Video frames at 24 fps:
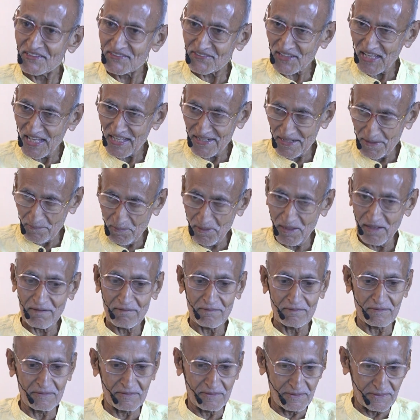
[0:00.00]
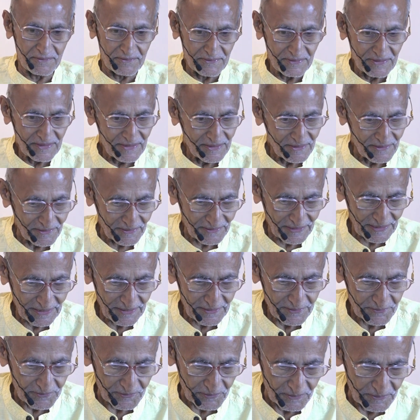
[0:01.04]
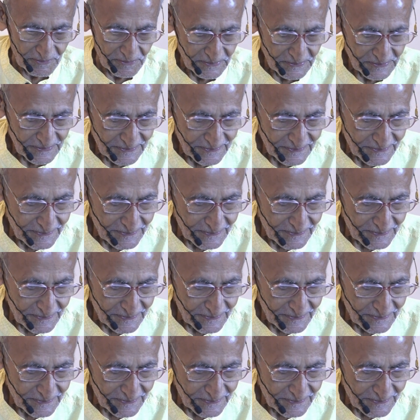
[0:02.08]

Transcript: desirable. Okay, so.